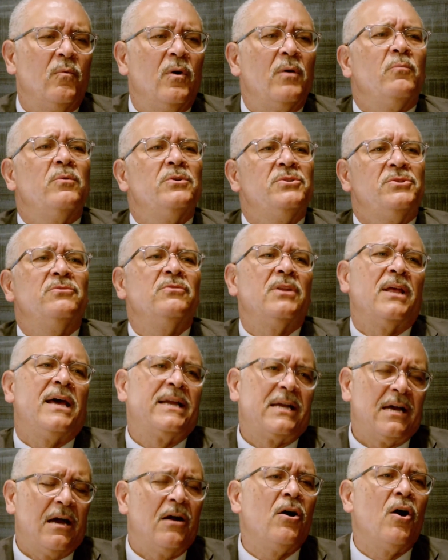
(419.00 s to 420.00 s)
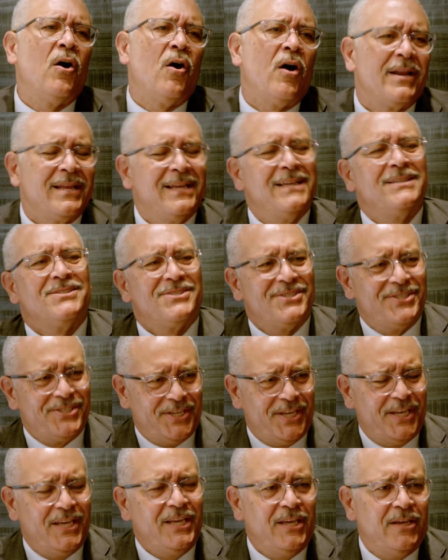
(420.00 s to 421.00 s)
What would you like our audience to
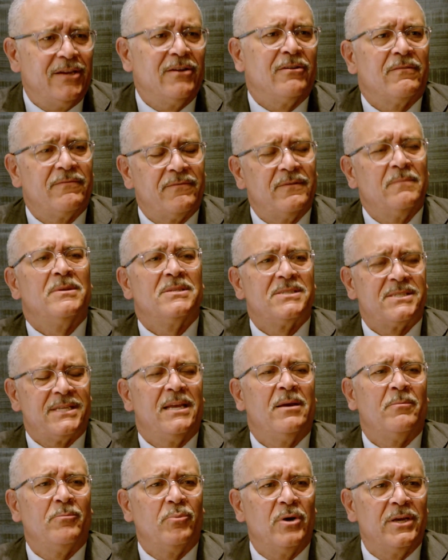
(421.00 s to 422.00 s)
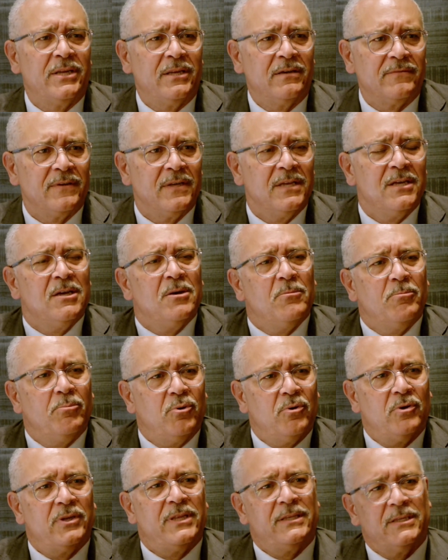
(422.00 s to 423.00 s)
hear from the standpoint of
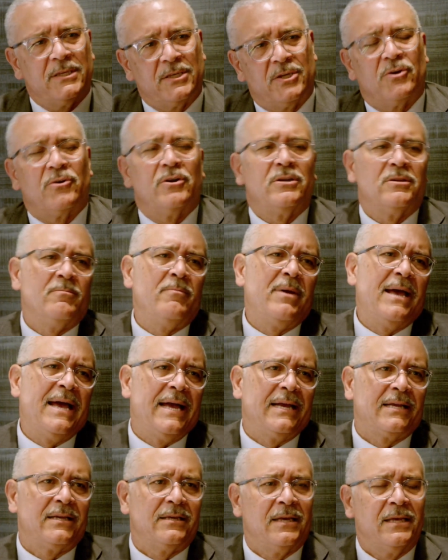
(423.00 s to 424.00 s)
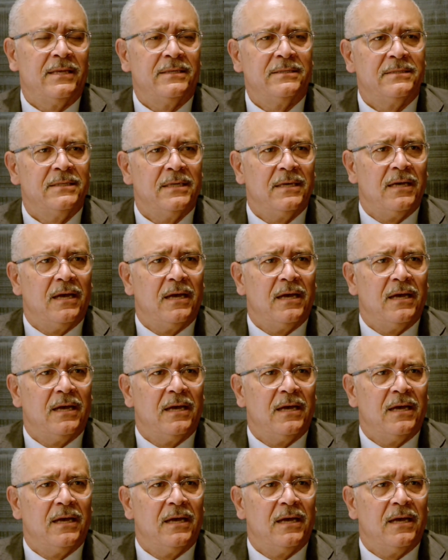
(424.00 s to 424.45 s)
pulling the curtain back and